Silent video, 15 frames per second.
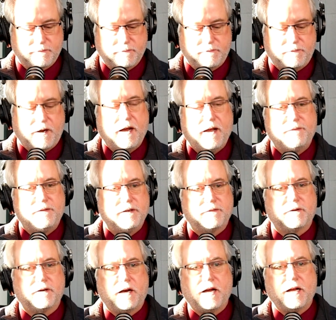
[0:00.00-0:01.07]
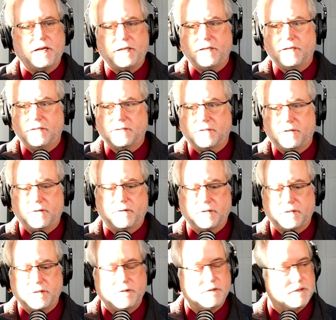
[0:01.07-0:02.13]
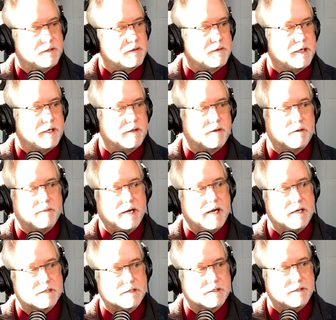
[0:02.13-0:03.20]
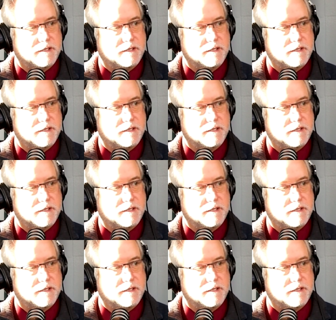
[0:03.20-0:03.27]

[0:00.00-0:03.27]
5 different ideas and you're going to choose the 3 that are best.